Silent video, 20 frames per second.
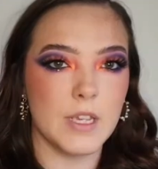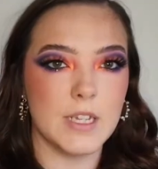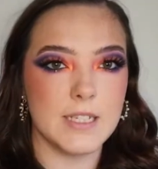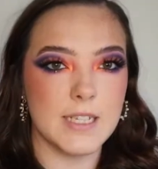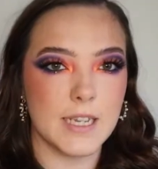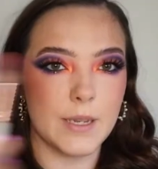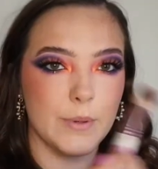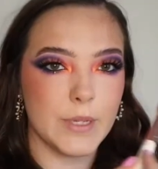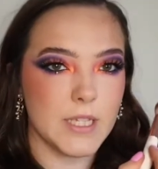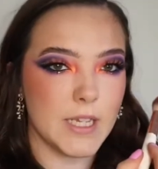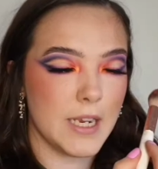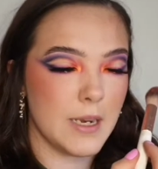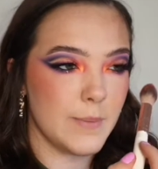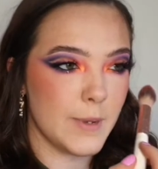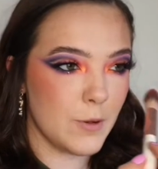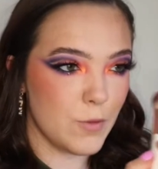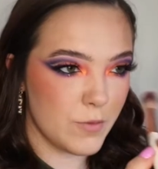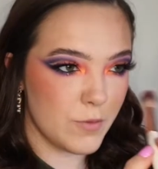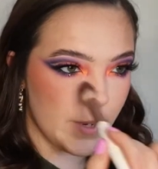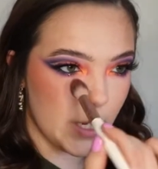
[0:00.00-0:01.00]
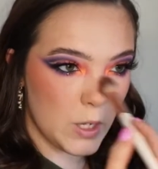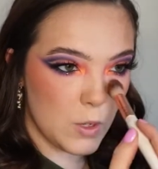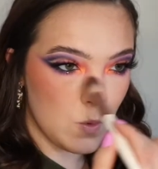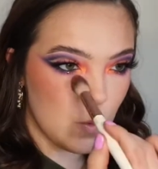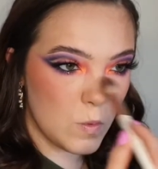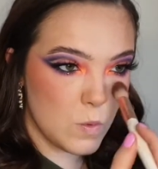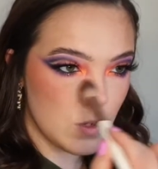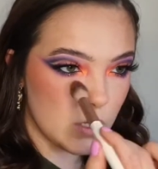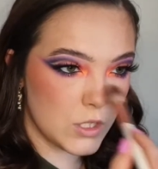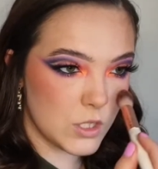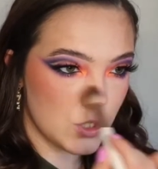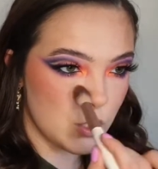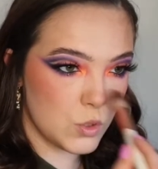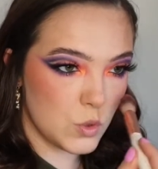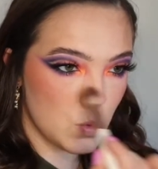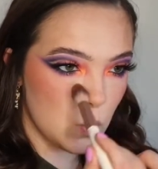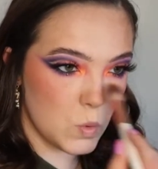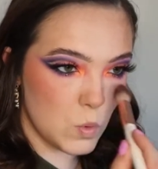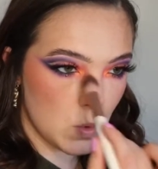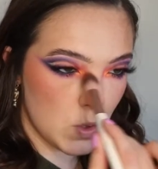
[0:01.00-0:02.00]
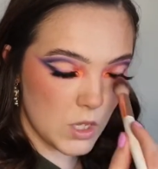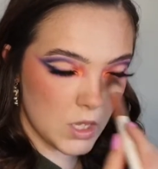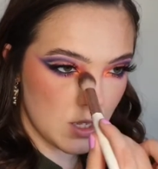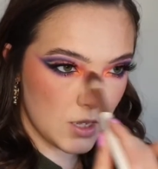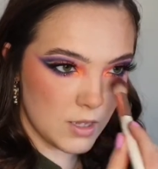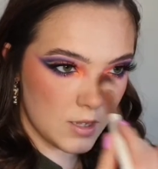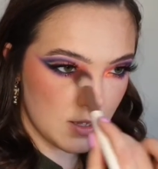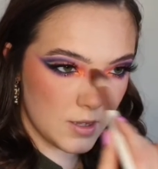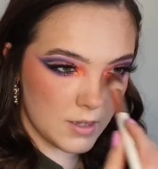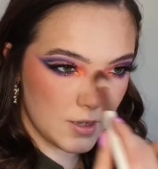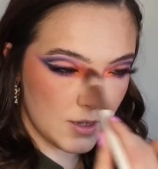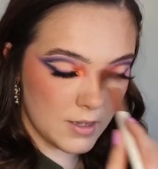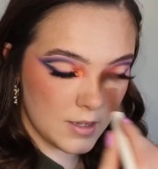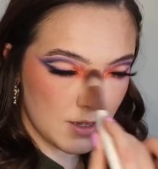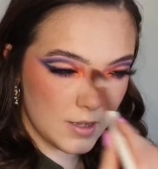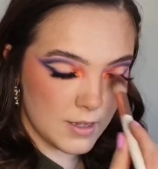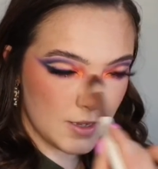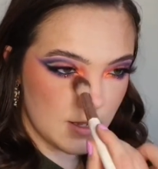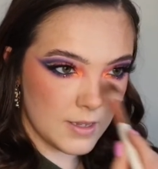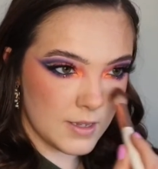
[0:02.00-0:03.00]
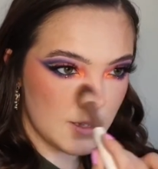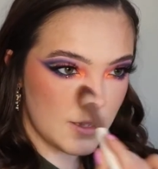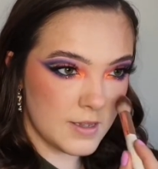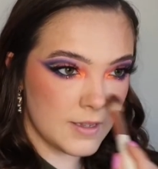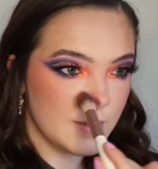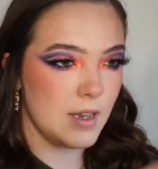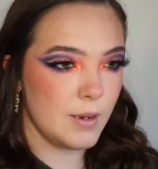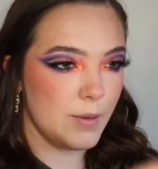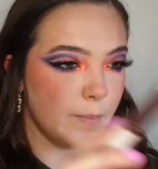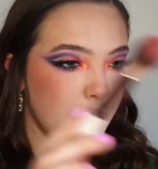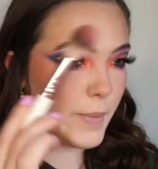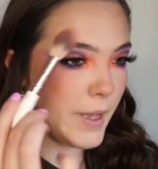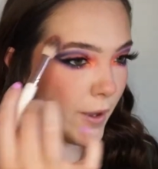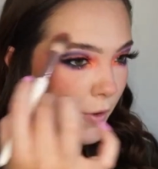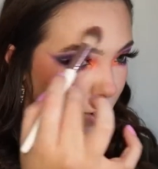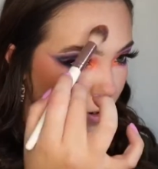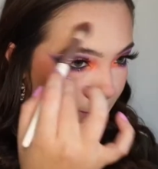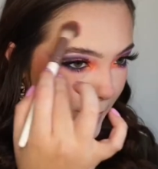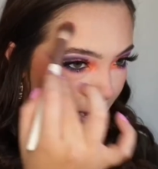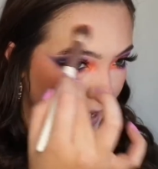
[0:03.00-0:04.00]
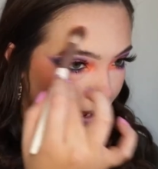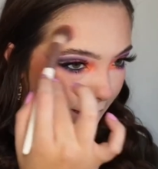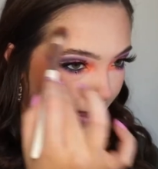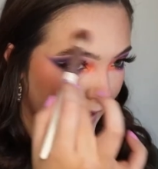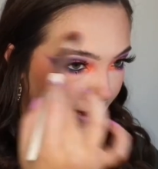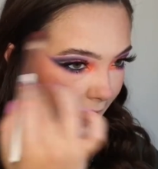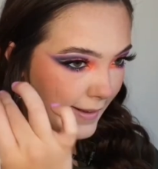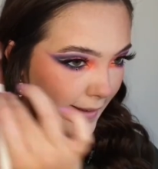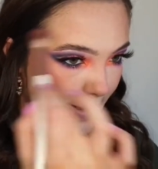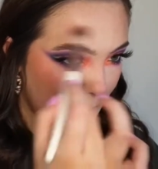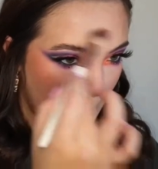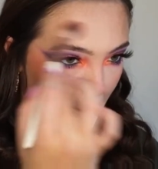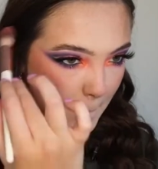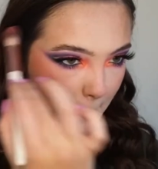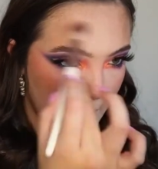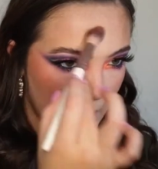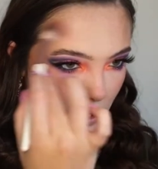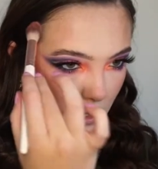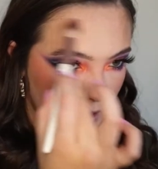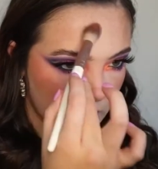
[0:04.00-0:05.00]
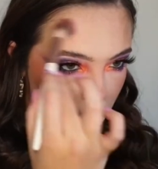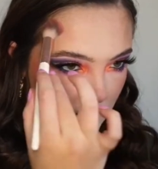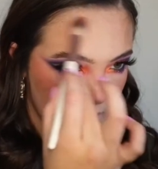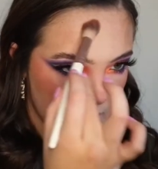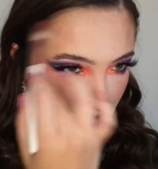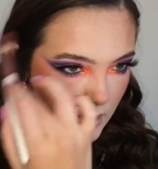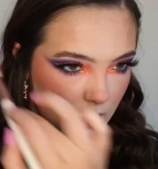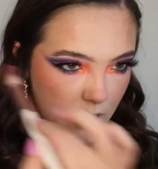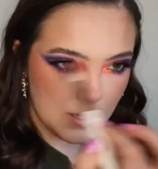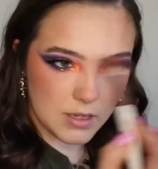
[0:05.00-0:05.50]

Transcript: I'm going to take a wee tiny bit over my nose too, and a bit on my temples.